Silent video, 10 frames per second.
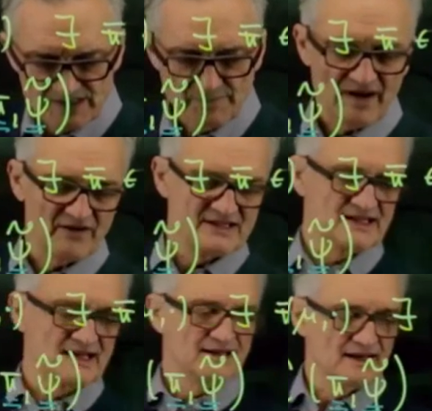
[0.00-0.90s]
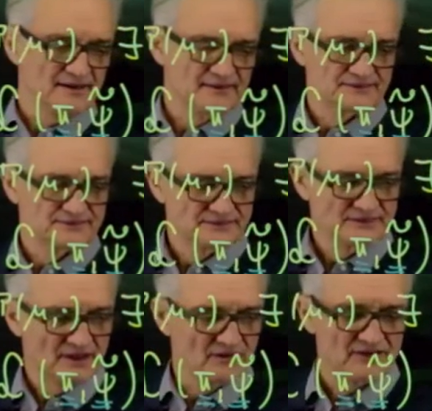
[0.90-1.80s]
the barycenter
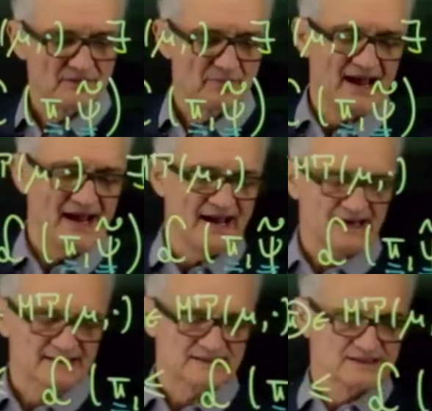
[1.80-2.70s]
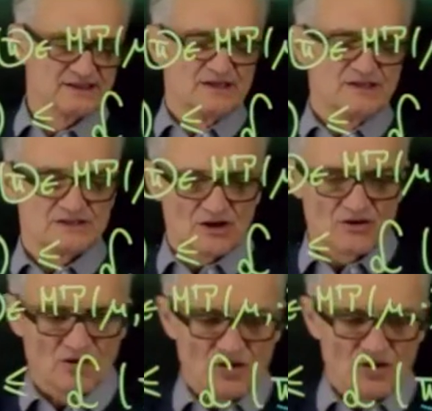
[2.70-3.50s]
of the pi x. So